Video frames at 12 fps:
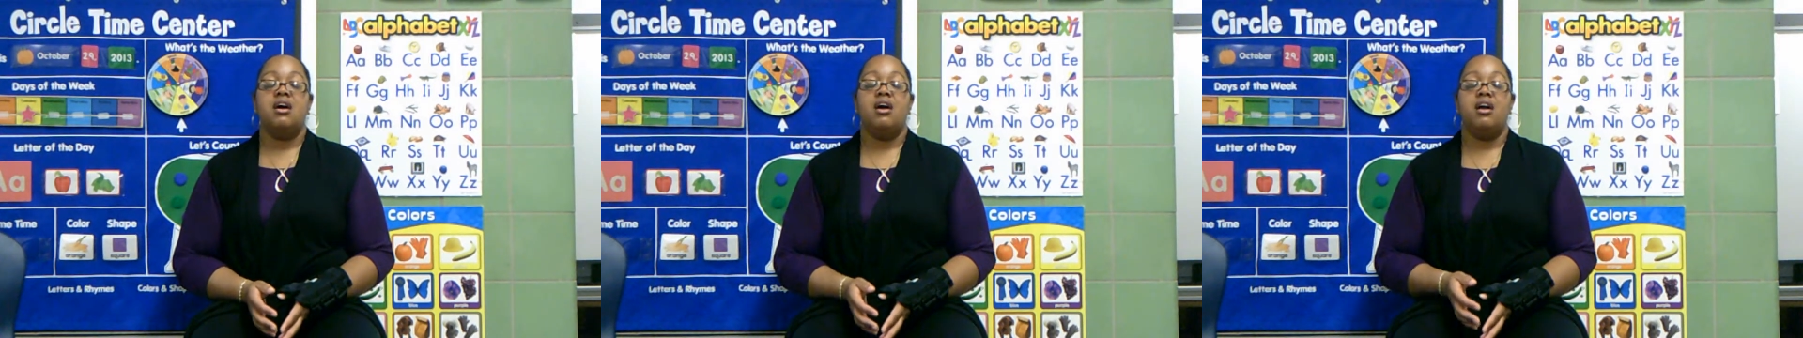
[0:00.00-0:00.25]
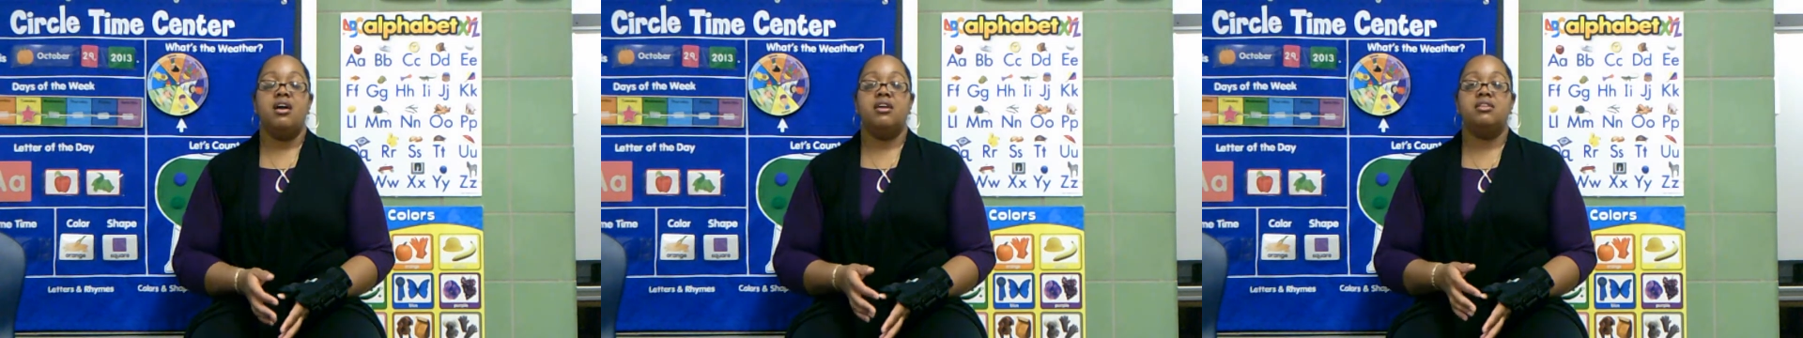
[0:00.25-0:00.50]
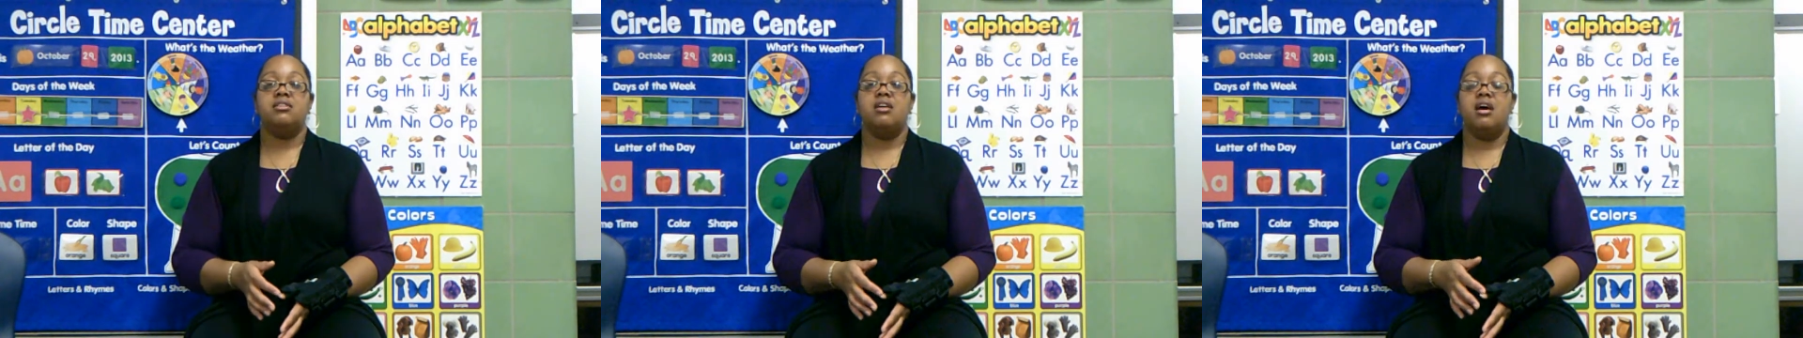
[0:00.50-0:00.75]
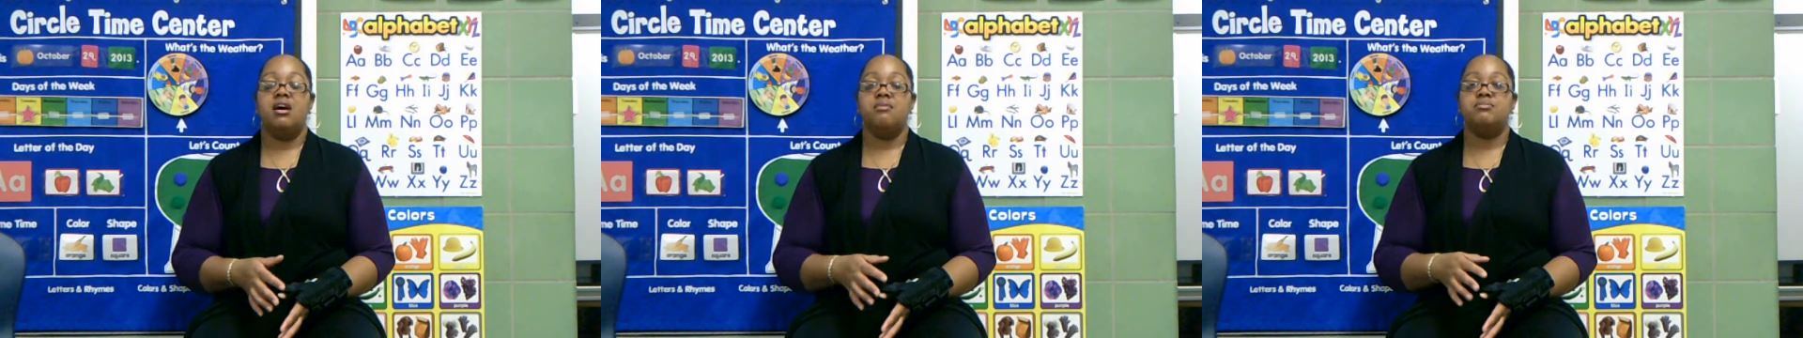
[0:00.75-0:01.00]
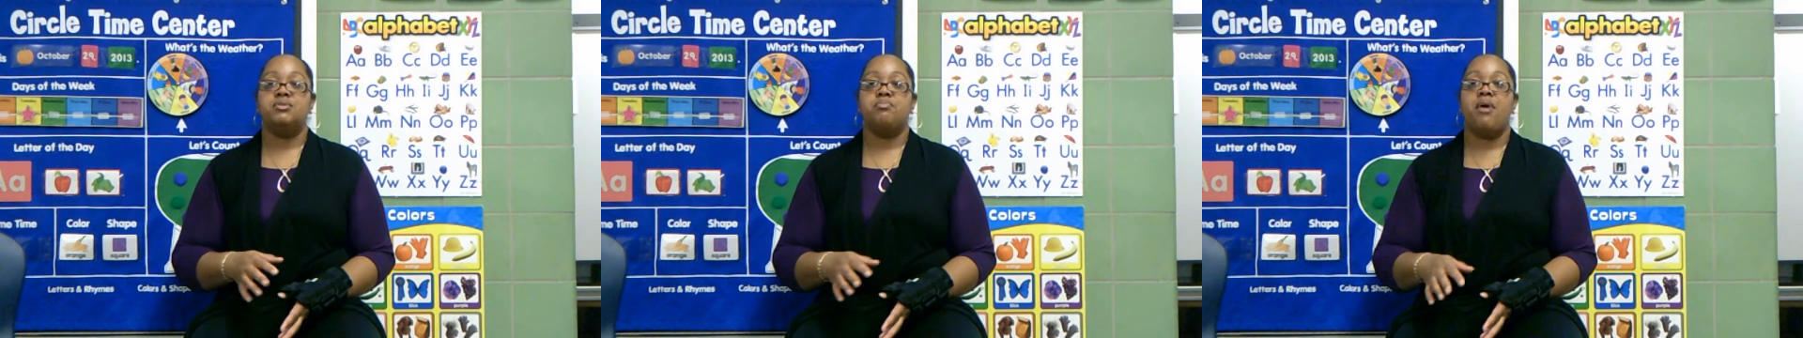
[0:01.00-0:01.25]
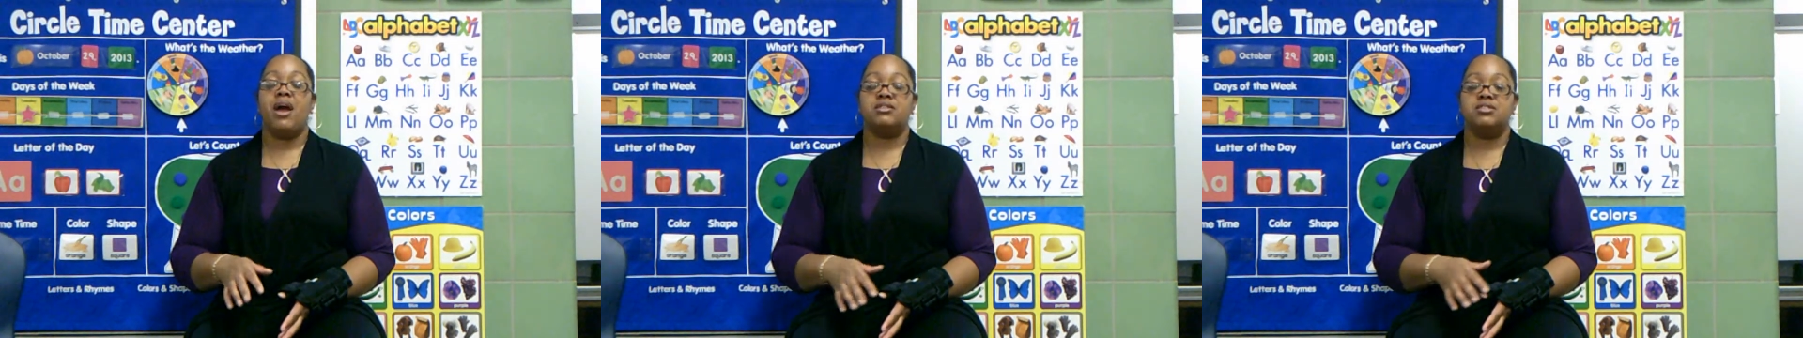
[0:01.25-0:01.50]
and to
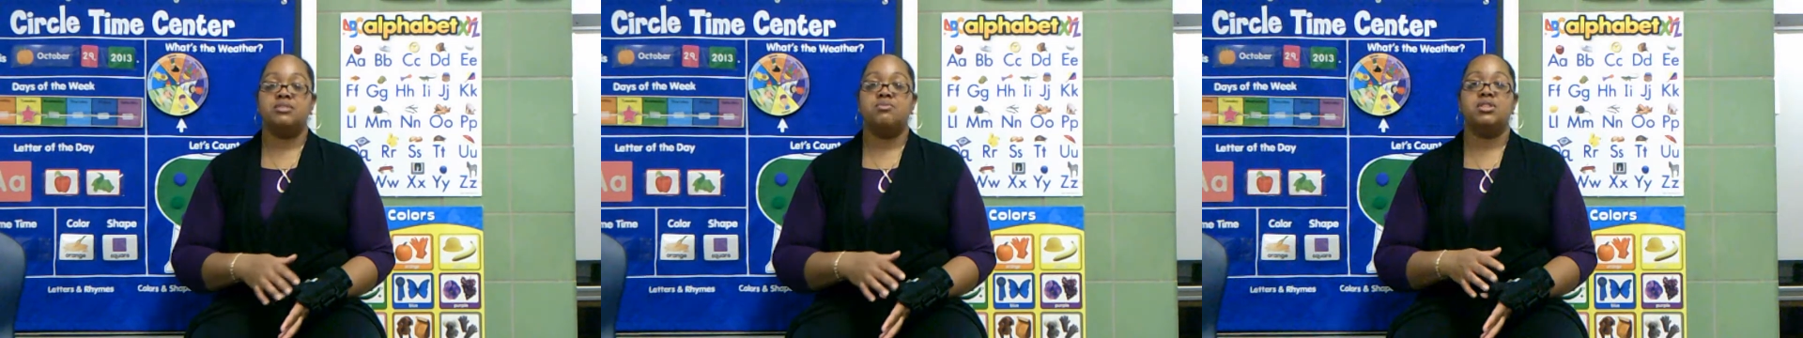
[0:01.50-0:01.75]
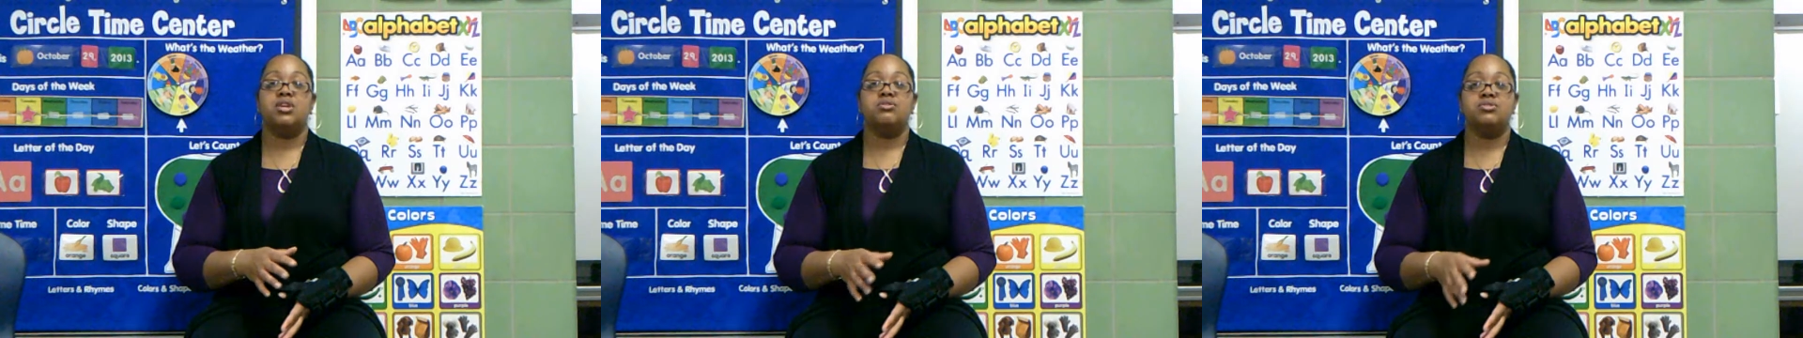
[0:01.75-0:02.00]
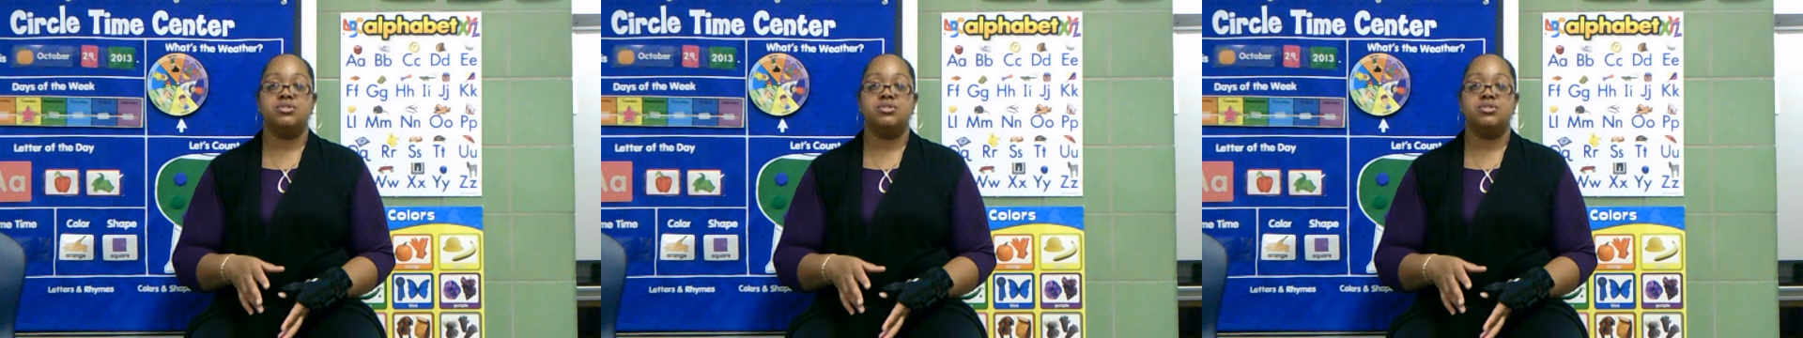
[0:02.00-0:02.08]
practice with those